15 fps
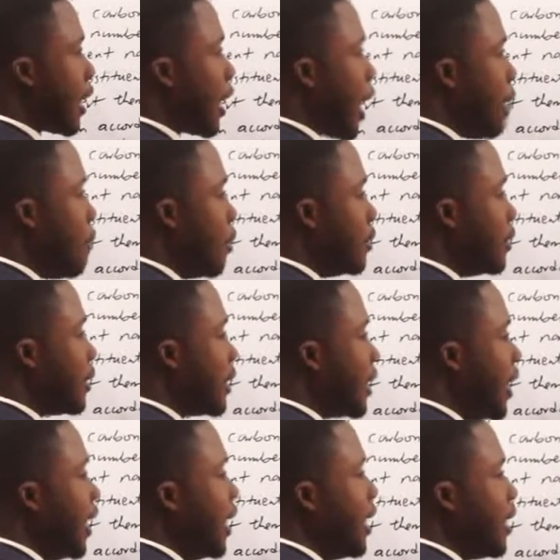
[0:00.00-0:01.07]
carbon
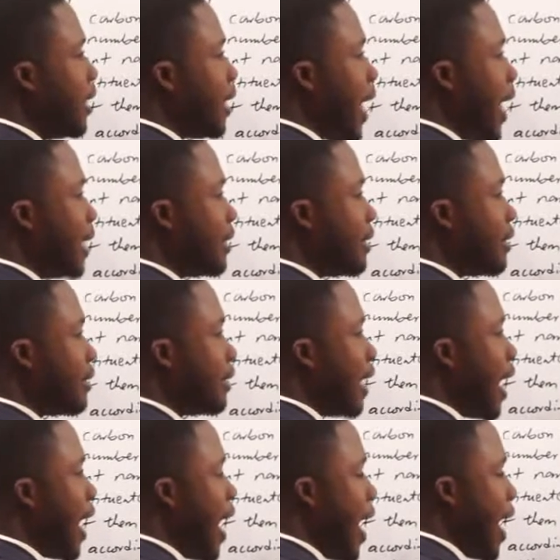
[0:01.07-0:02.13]
3 and
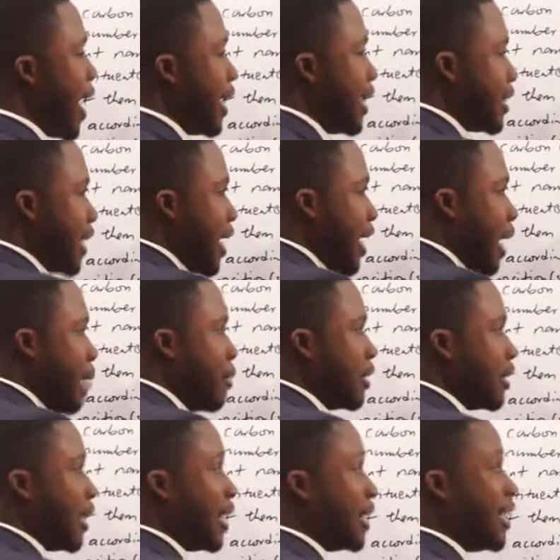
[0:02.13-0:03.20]
the same
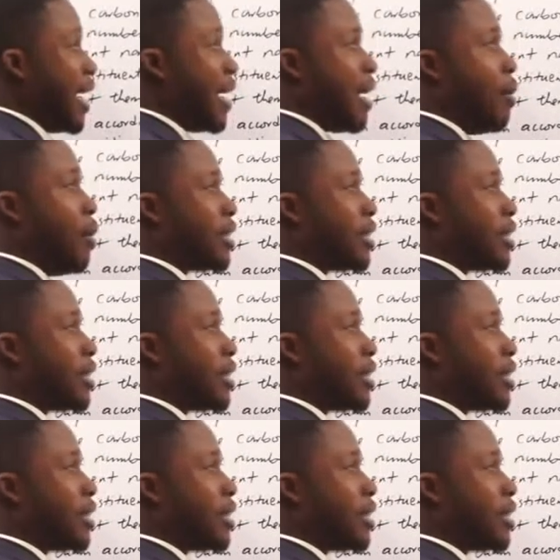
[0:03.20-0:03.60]
carbon 3, there are